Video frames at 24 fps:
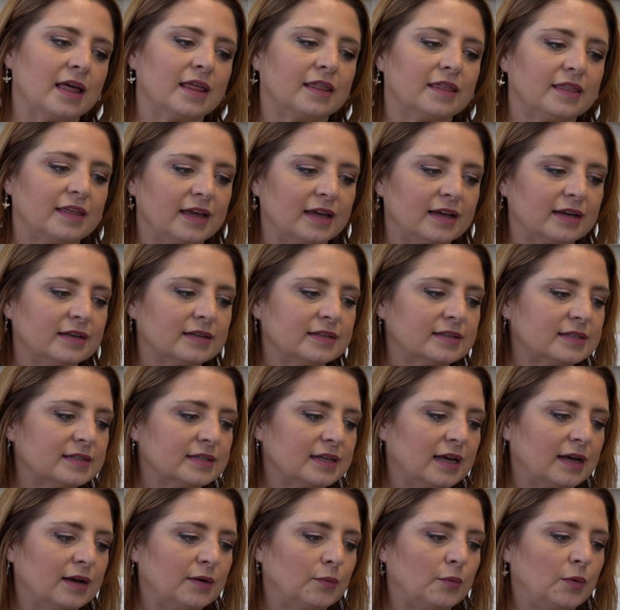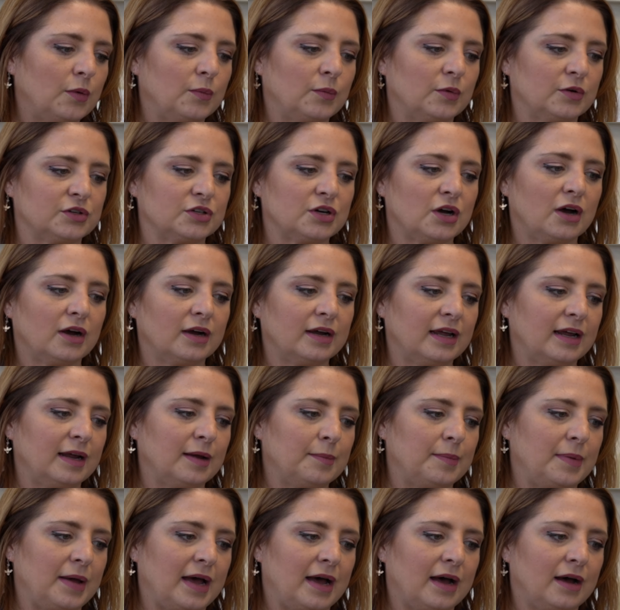Things when we're talking
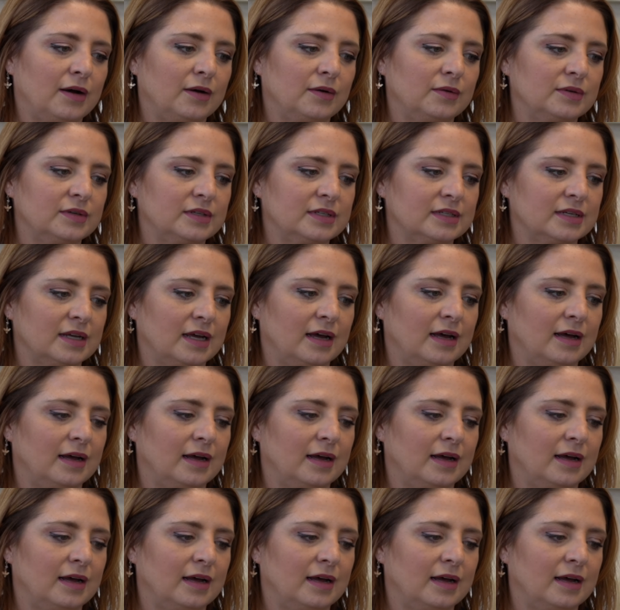about